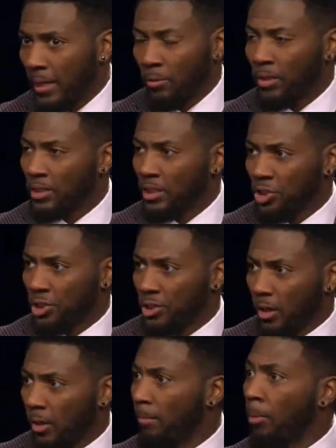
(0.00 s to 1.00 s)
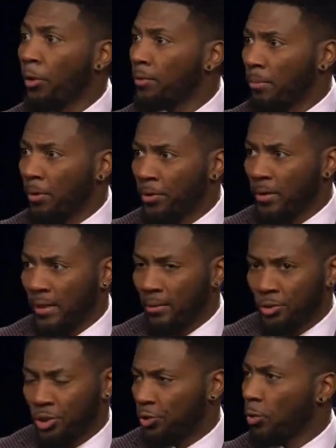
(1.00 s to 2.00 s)
It wasn't just a barn burner, and they
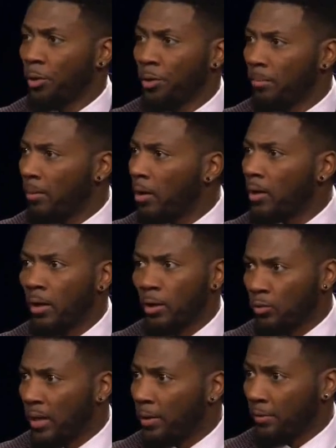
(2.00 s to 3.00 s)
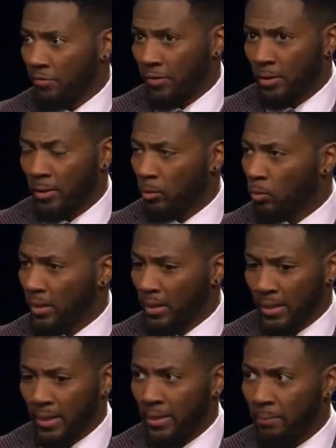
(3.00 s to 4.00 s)
were just throwing the ball all around the field and won
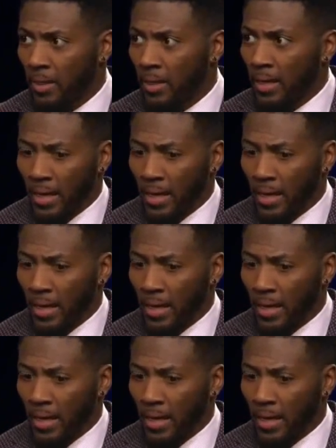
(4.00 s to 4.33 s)
the game.